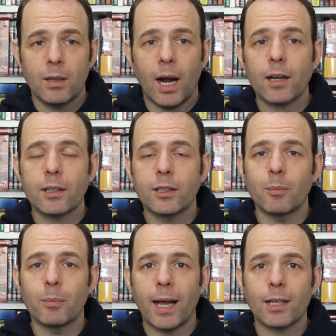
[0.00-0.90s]

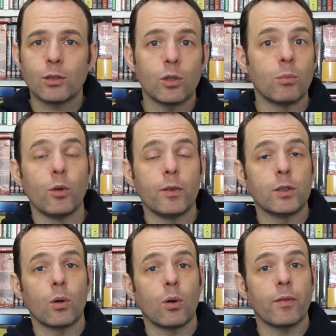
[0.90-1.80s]
harkening back to the
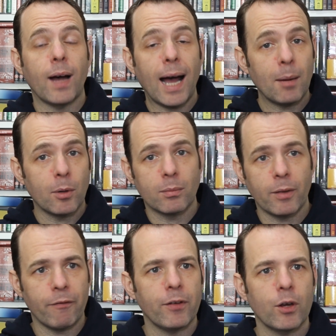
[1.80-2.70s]
movies of Hammer.
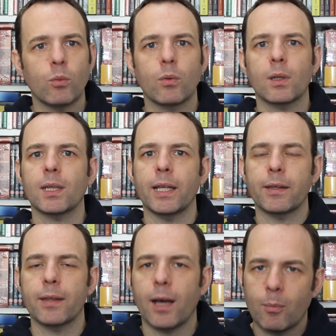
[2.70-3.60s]
It felt
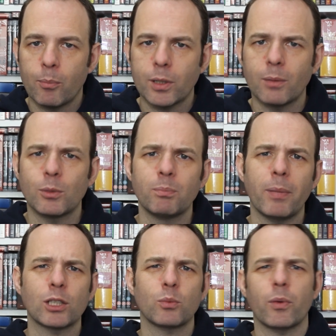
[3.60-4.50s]
like that, but it was
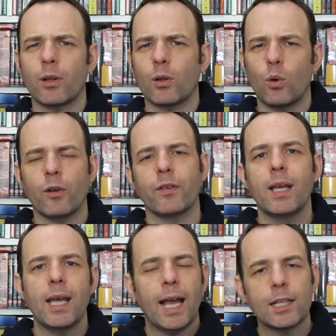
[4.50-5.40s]
mixed with a lot of
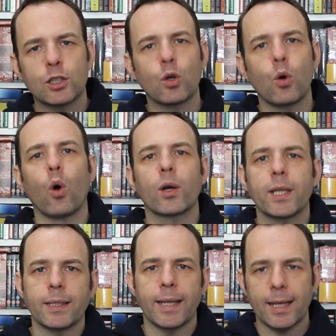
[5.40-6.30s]

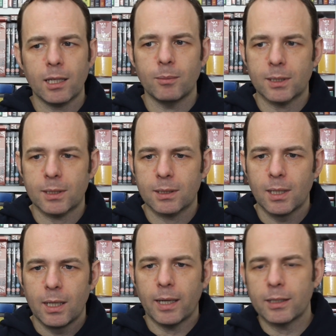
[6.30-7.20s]
Hitchcockian elements.
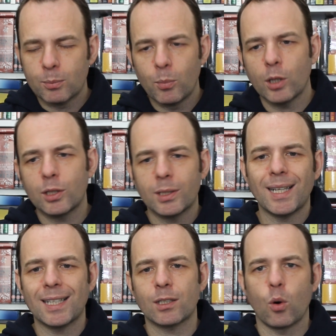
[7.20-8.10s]
And as much as
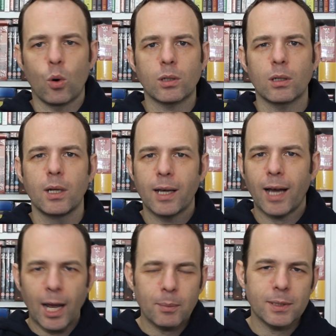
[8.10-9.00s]
it is a horror,
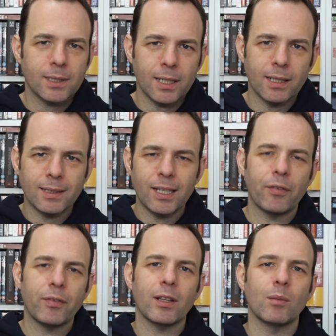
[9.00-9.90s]
I would say it
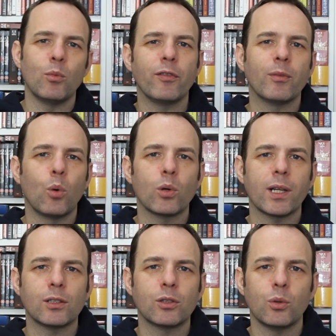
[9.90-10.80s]
definitely moved more
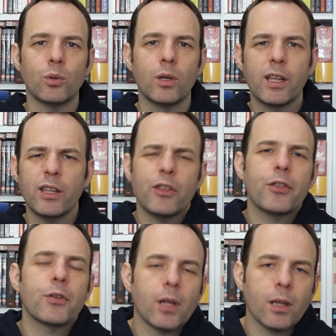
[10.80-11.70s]
into the
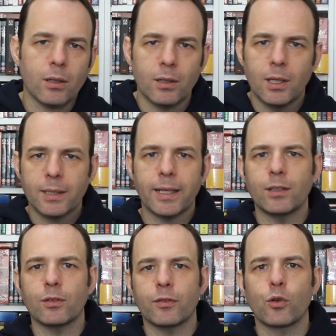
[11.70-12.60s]
thriller
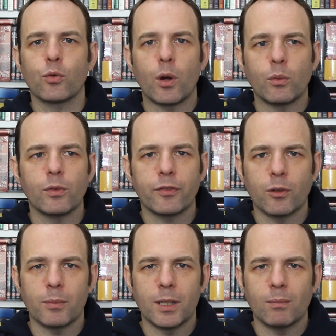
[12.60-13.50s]
kind of ground
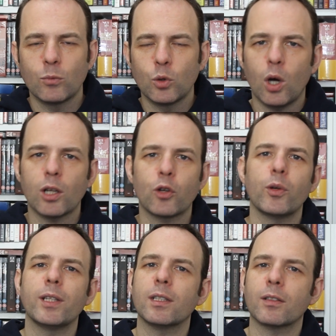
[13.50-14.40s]
for me. Not a
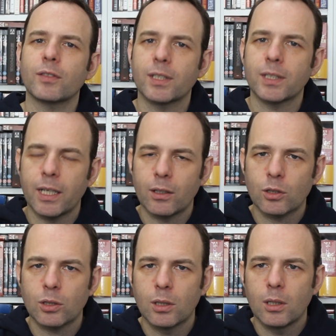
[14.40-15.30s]
great deal of
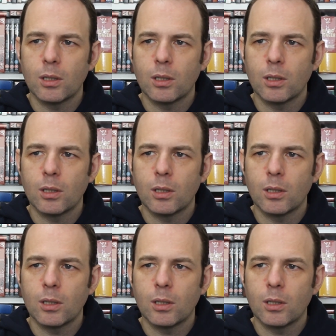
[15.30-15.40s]
scares,